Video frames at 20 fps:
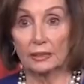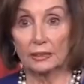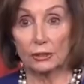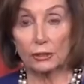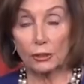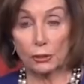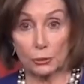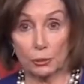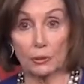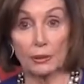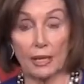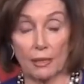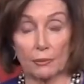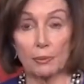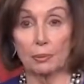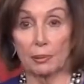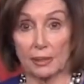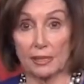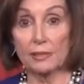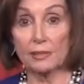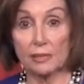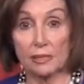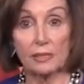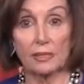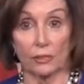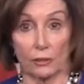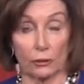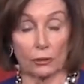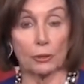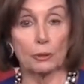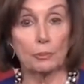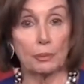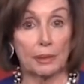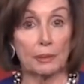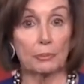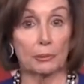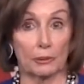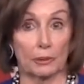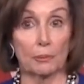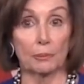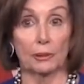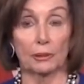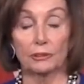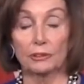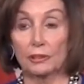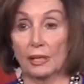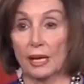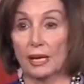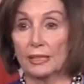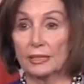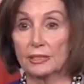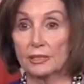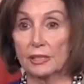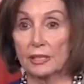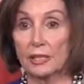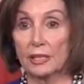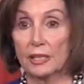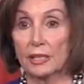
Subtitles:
The Jews will not replace us and they're good people on both sides?